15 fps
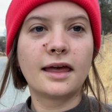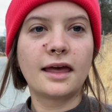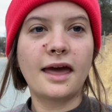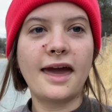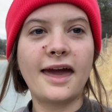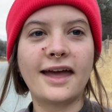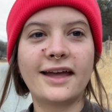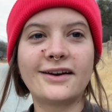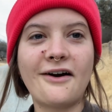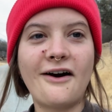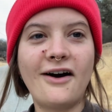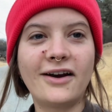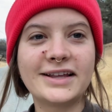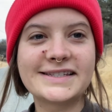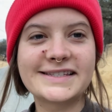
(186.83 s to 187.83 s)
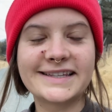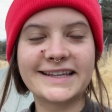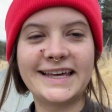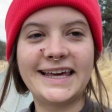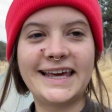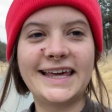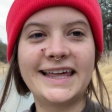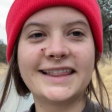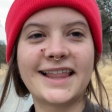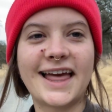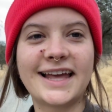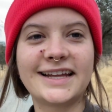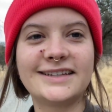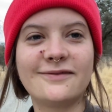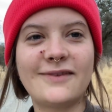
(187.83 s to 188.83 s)
And honestly,
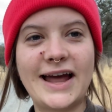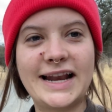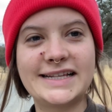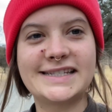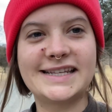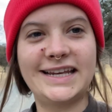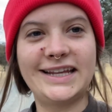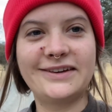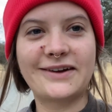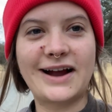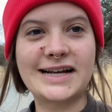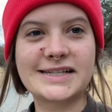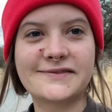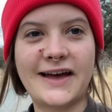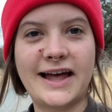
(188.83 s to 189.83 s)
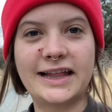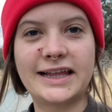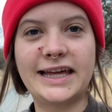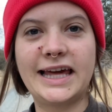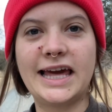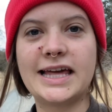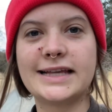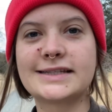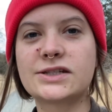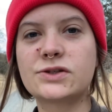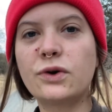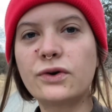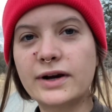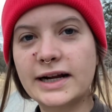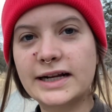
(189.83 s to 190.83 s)
like Nevada City, Grass Valley
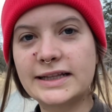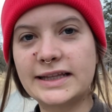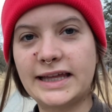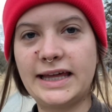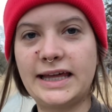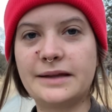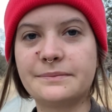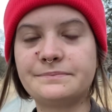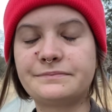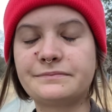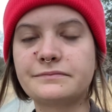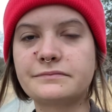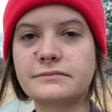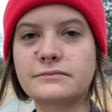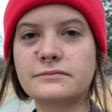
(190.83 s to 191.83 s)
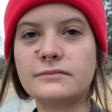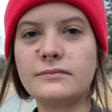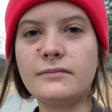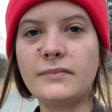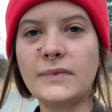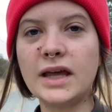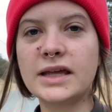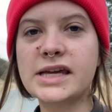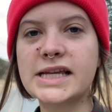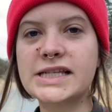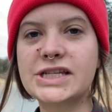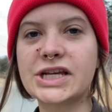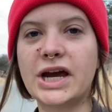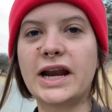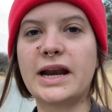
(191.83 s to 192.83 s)
historically
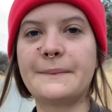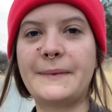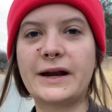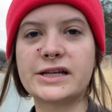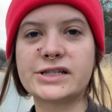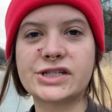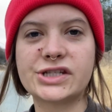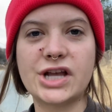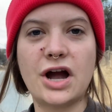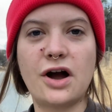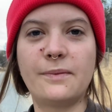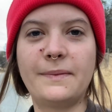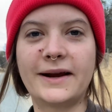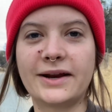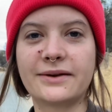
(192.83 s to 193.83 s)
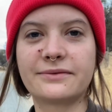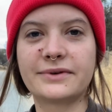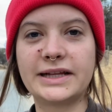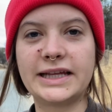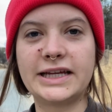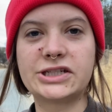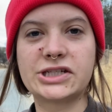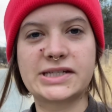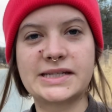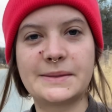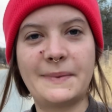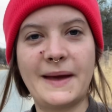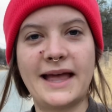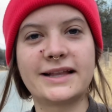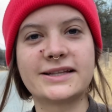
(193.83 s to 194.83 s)
gets a good amount of snow, but it really just
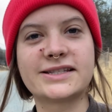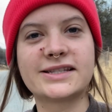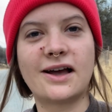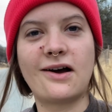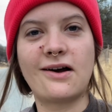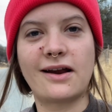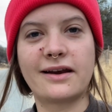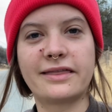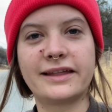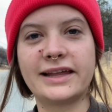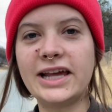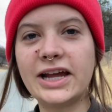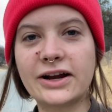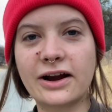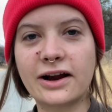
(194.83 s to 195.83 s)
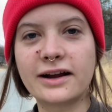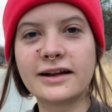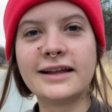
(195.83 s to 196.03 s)
depends on the year.